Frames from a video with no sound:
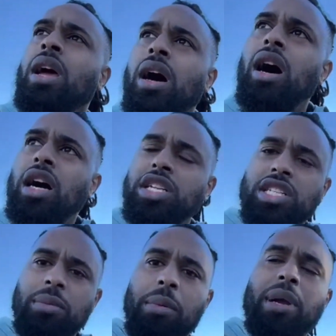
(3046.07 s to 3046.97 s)
Uh, just
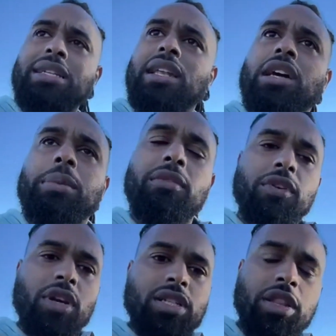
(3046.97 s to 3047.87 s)
remember I said, look up the
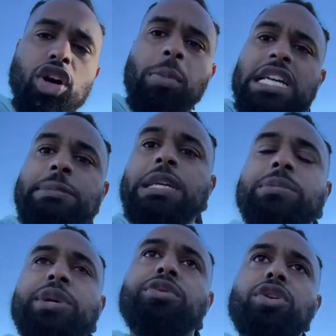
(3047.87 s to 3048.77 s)
verse. Though my speech
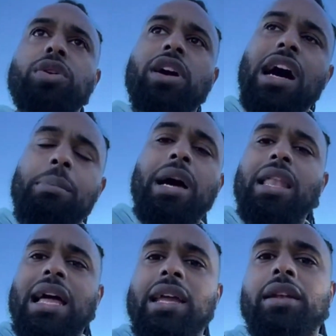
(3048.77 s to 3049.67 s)
be rude, I'm not
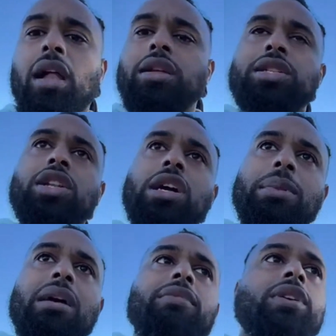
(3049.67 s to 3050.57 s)
lacking knowledge. Look up
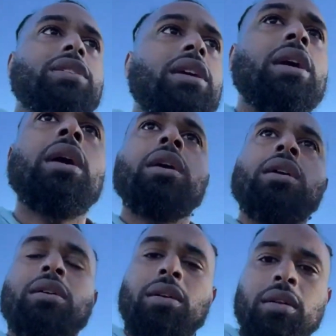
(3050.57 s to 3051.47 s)
that verse.
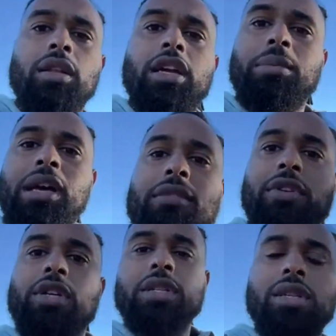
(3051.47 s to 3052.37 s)
Look up that
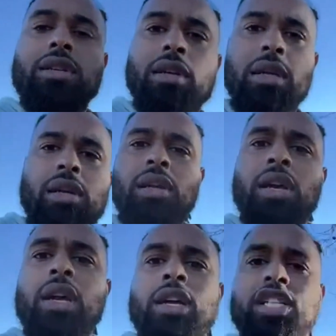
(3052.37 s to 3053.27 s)
verse.
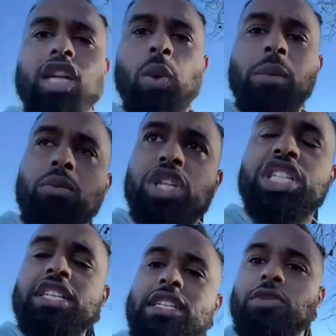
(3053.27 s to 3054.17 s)
So when, when
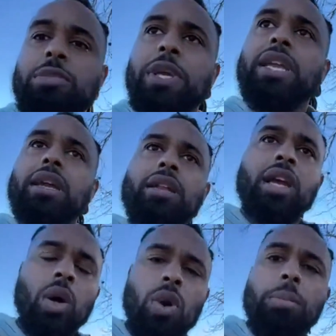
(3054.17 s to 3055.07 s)
Jesus was speaking,
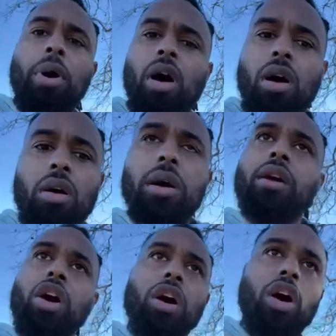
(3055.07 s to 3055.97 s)
when Paul and
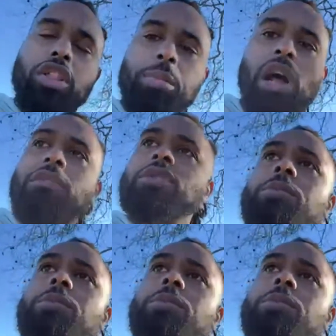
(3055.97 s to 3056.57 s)
all, all the prophets were